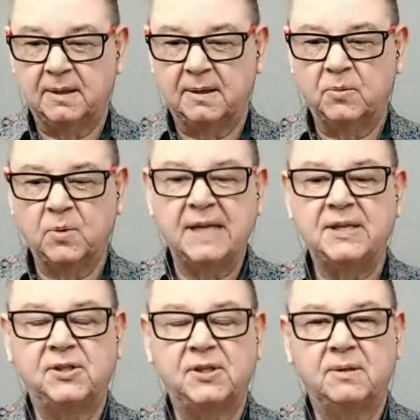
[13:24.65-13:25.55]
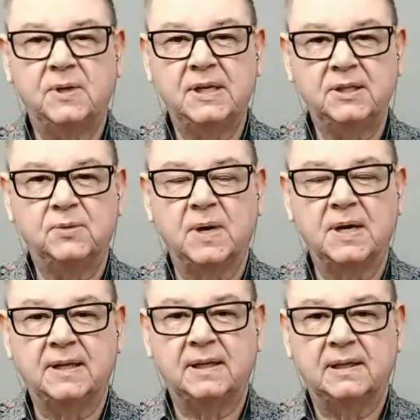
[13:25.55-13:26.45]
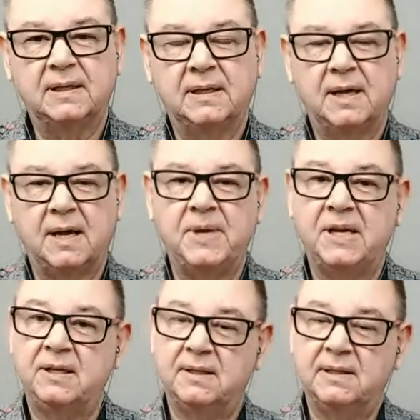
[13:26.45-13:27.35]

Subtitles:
What is one of the, I mean,